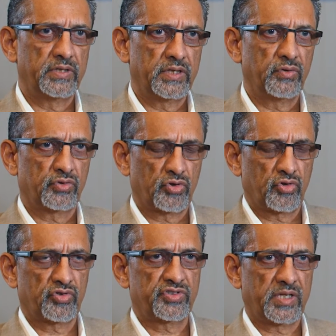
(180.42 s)
that
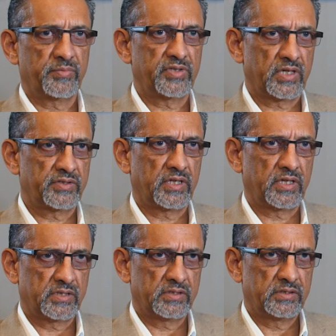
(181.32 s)
autologous stem cells
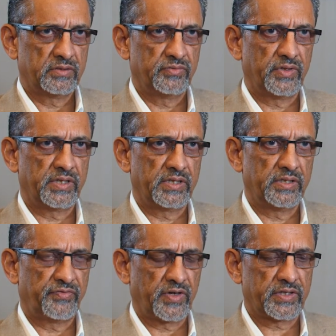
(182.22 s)
are very
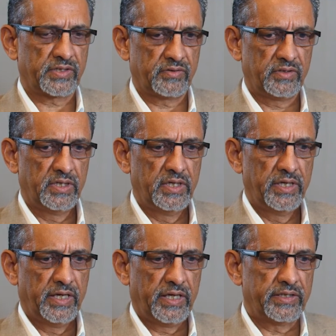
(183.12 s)
effective.
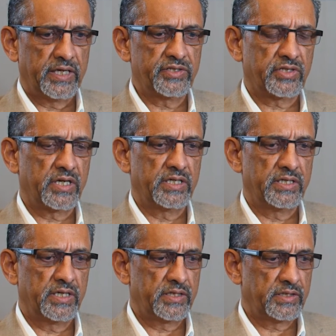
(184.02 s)
In that study,
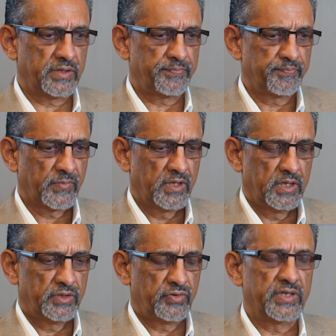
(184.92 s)
he has
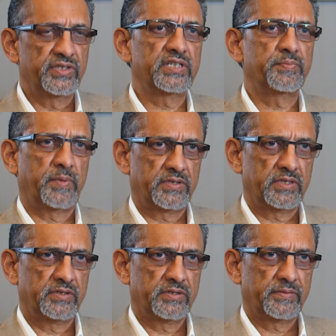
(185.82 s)
26
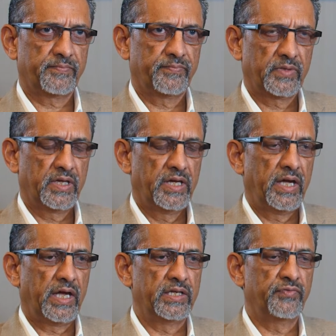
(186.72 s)
patients,
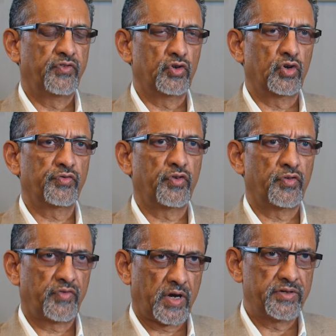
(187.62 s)
and he followed for
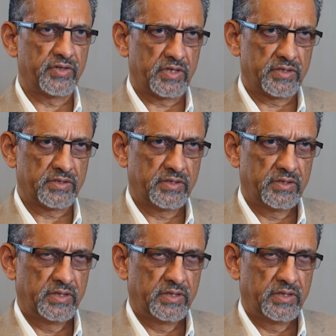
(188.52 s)
5 years.